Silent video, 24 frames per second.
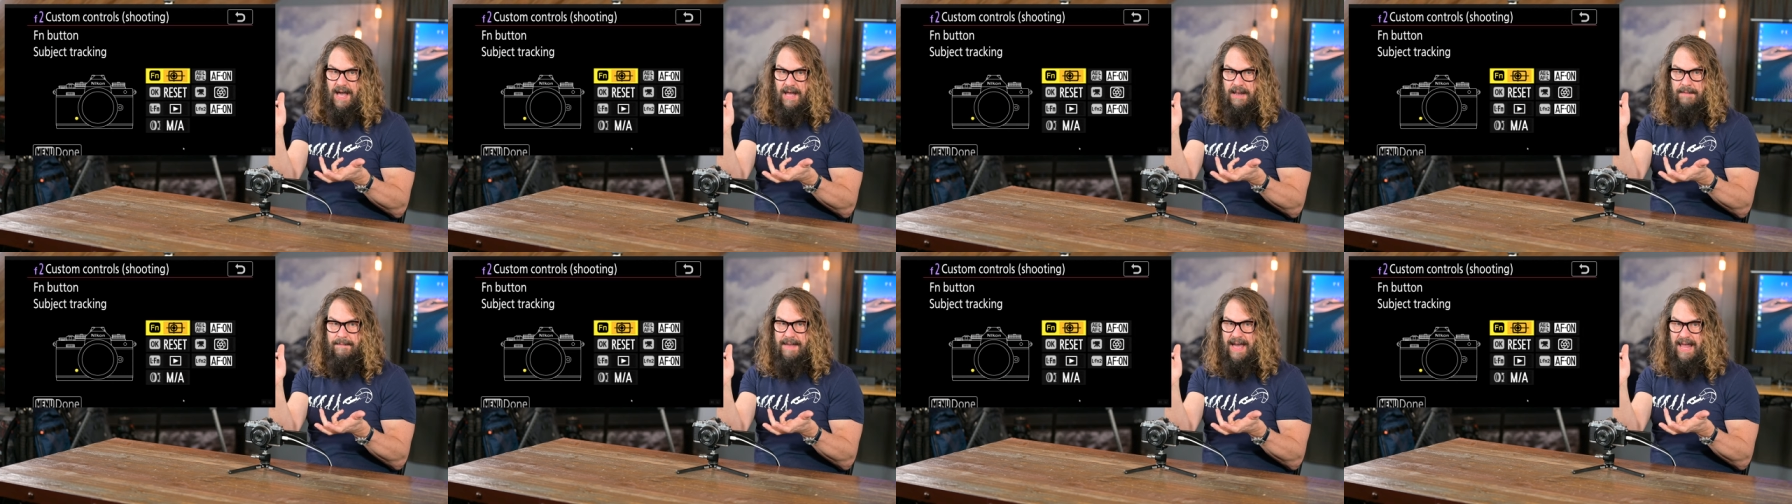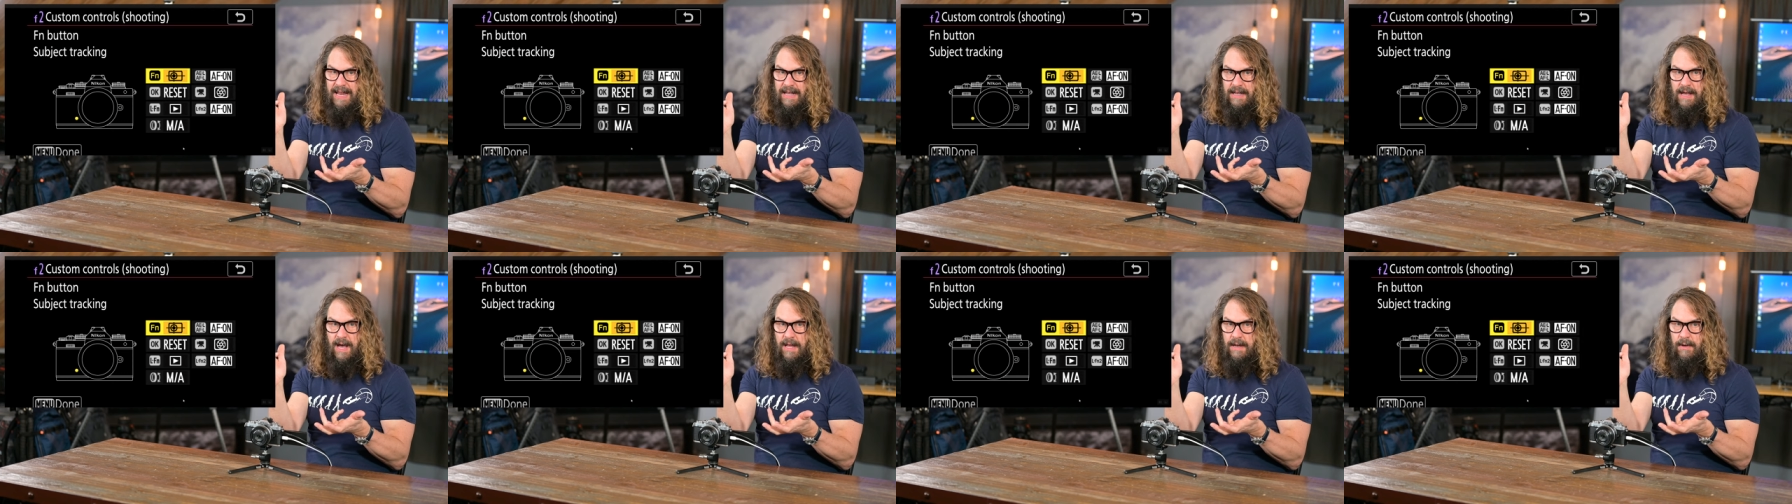
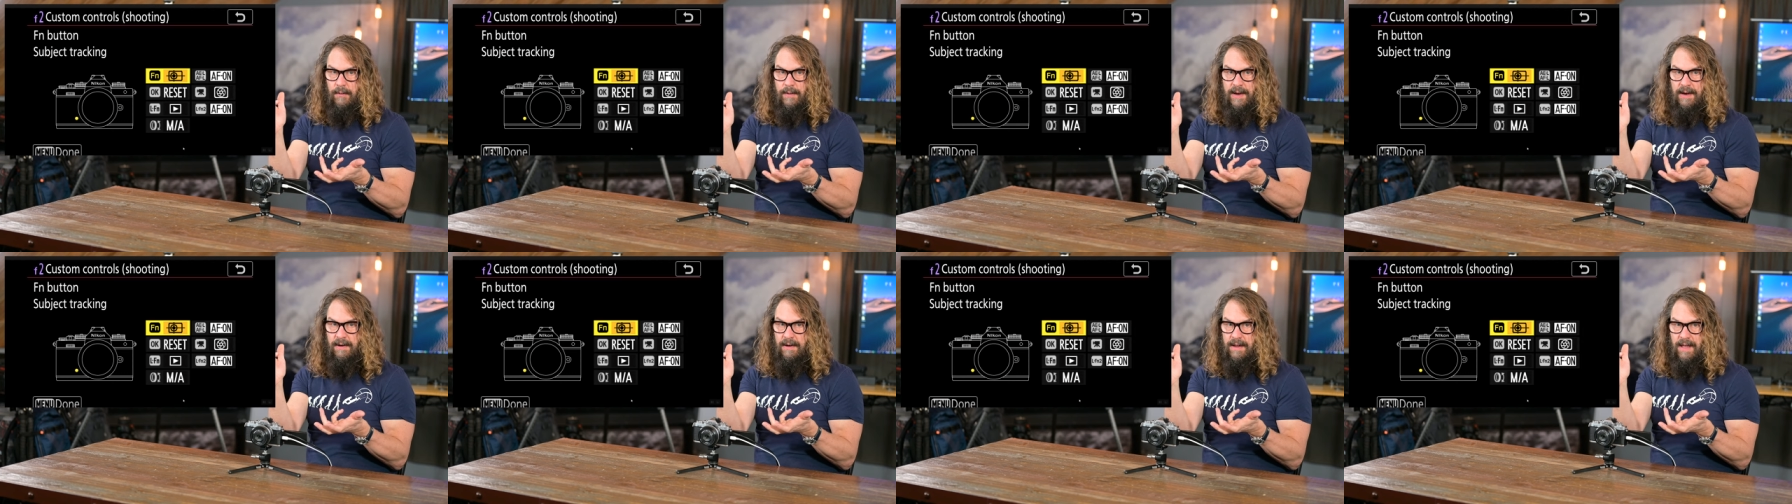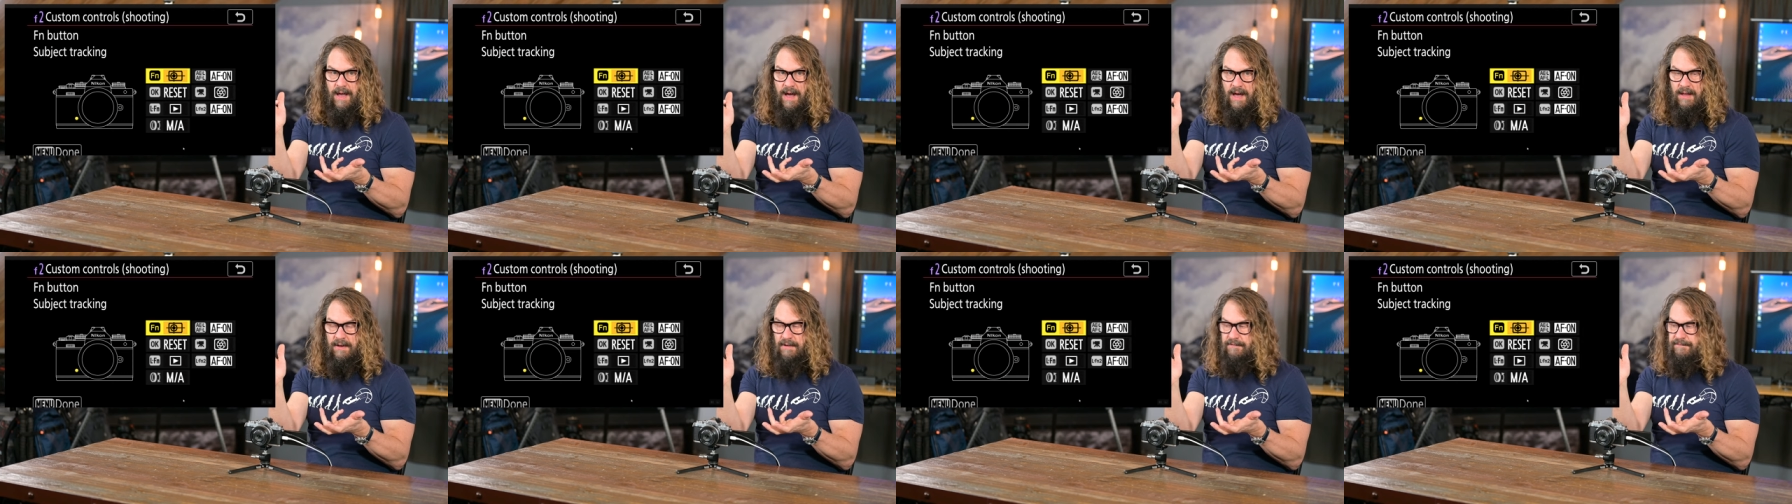automatic auto area
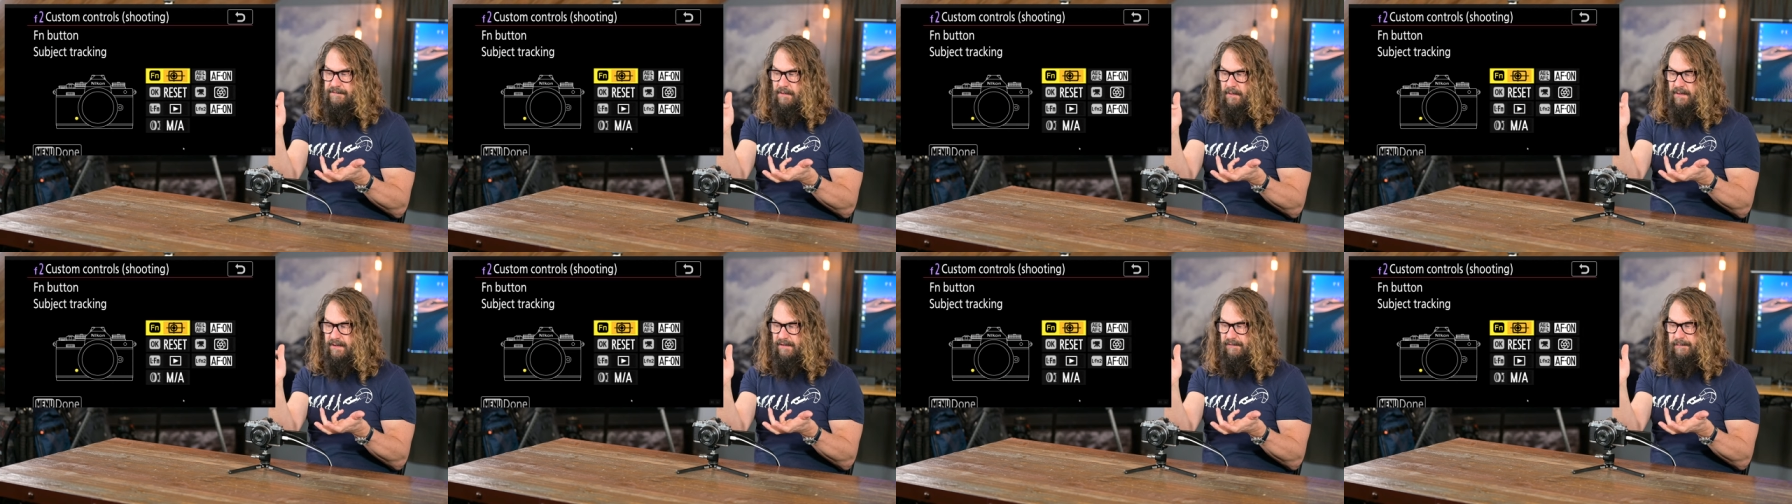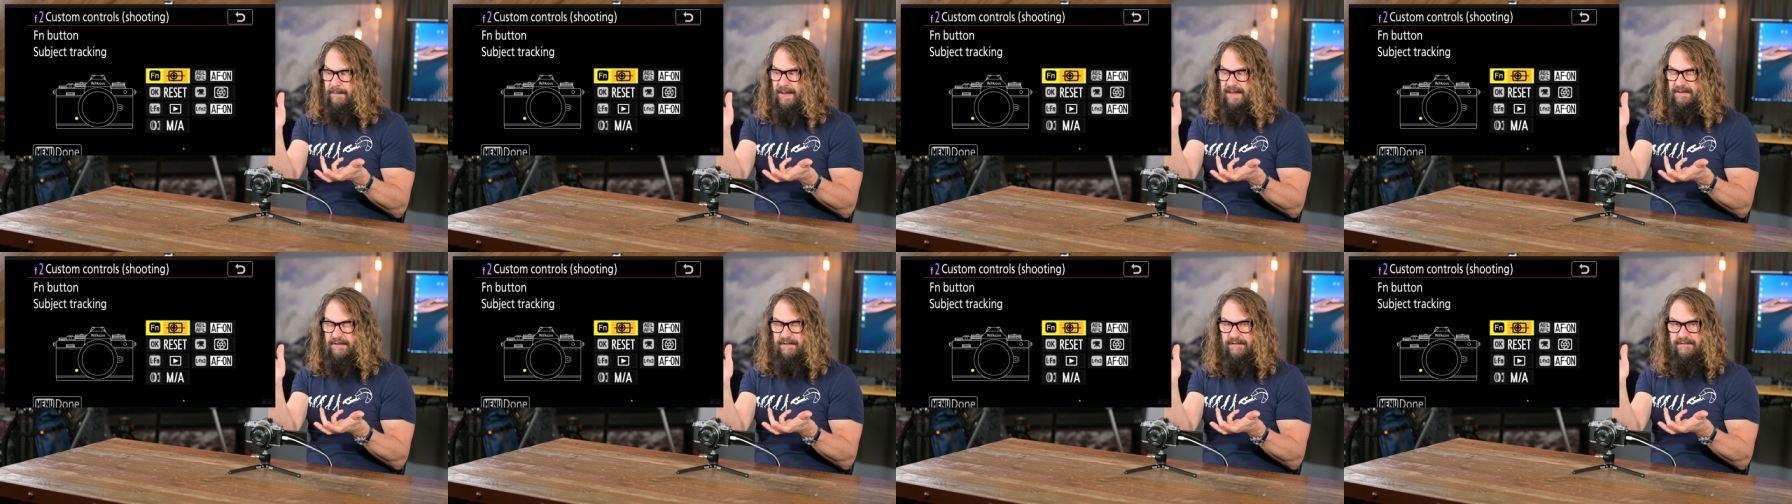autofocus
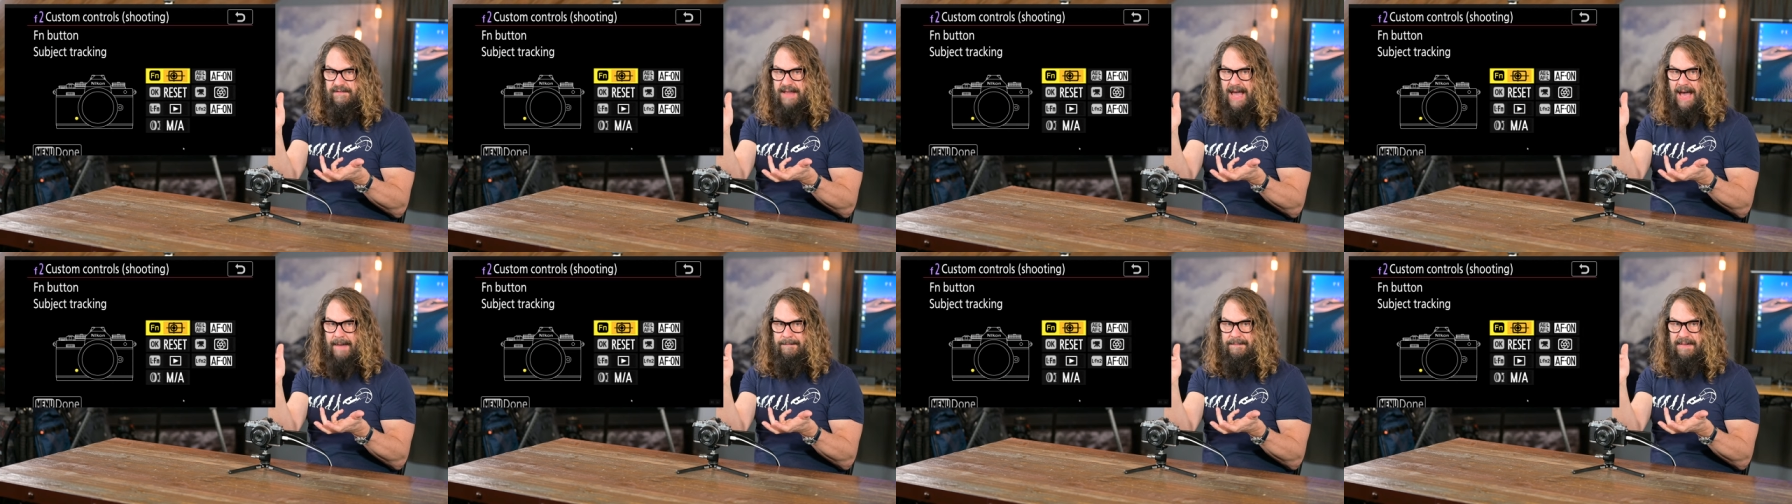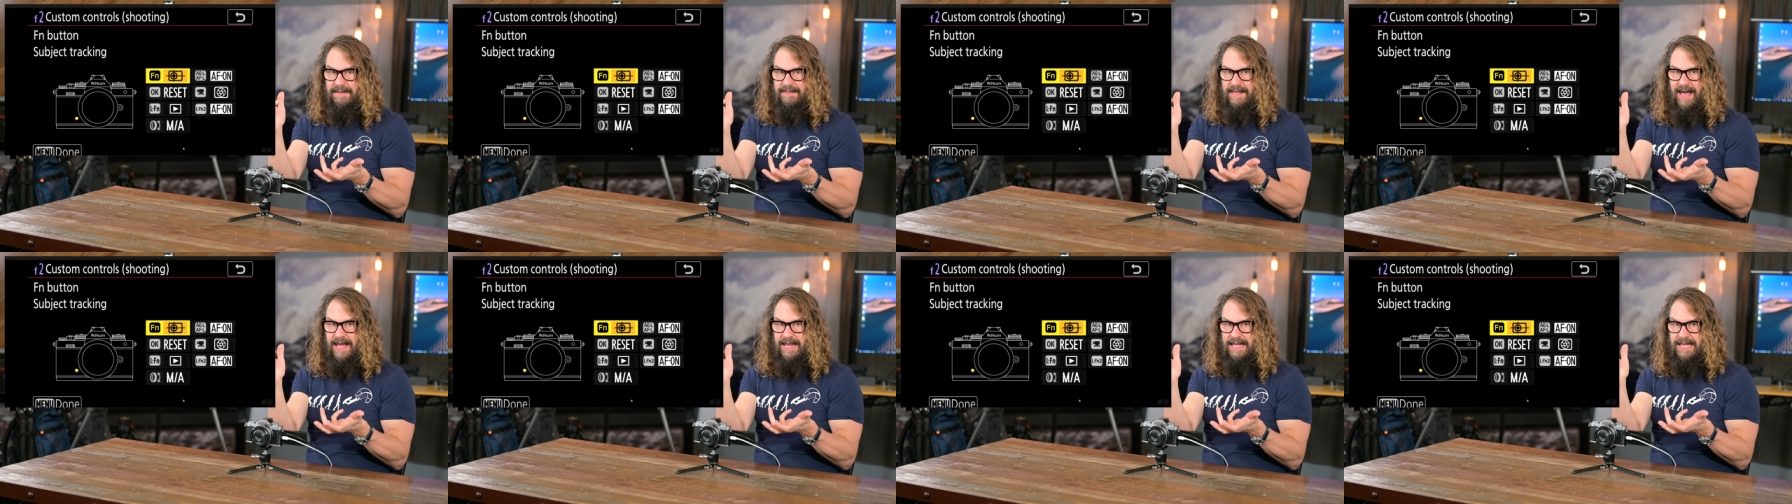by just
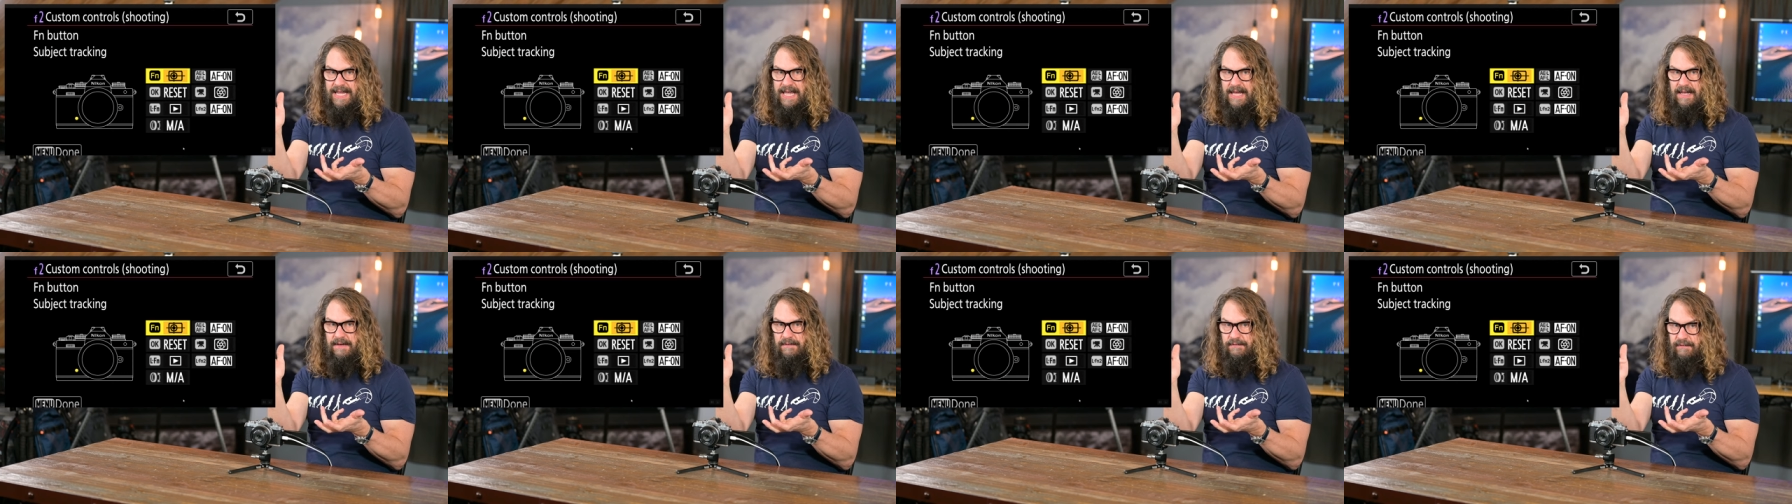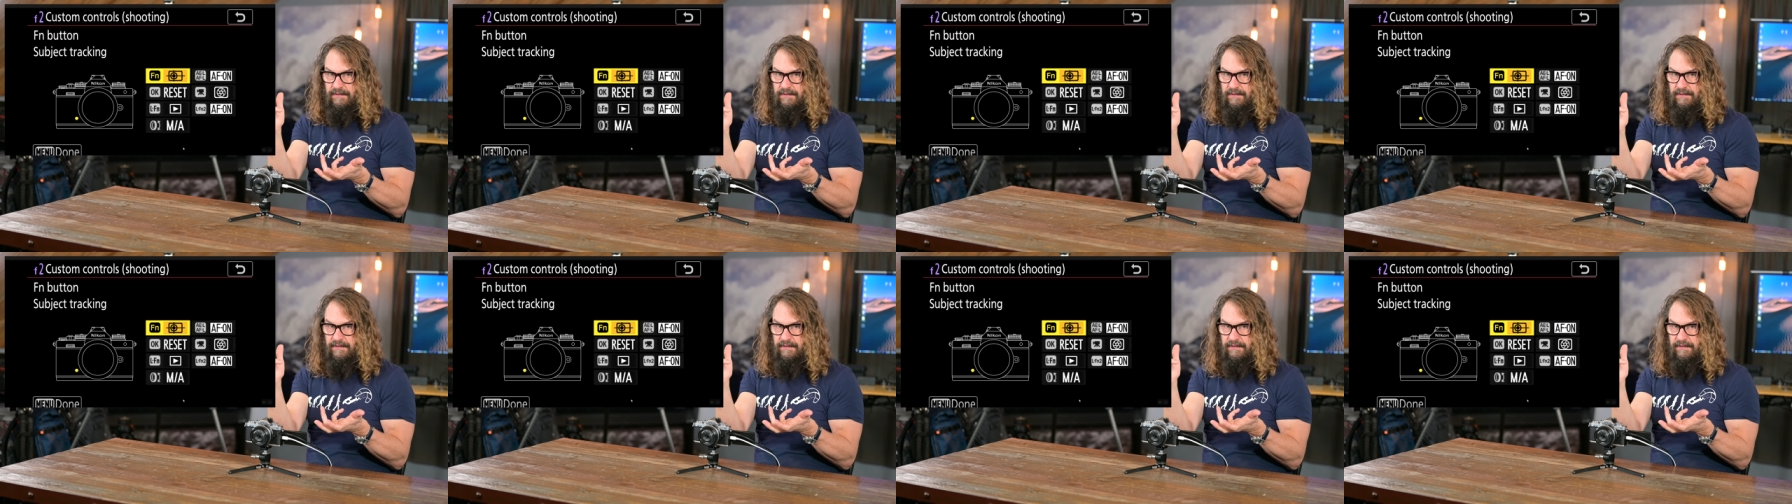tapping that again.